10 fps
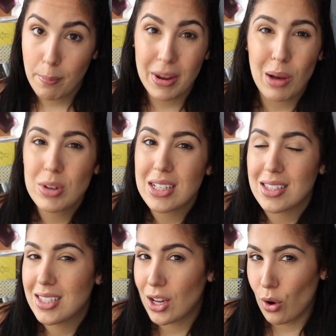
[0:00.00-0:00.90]
But I wasn't
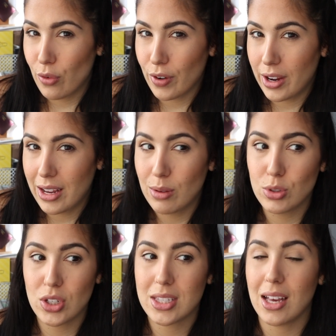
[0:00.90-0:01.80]
sick over it. It
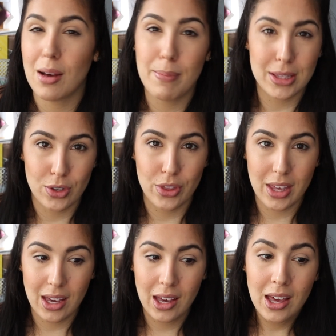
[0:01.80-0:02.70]
was just like a mental
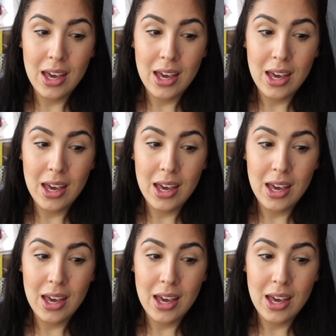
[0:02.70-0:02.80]
thing.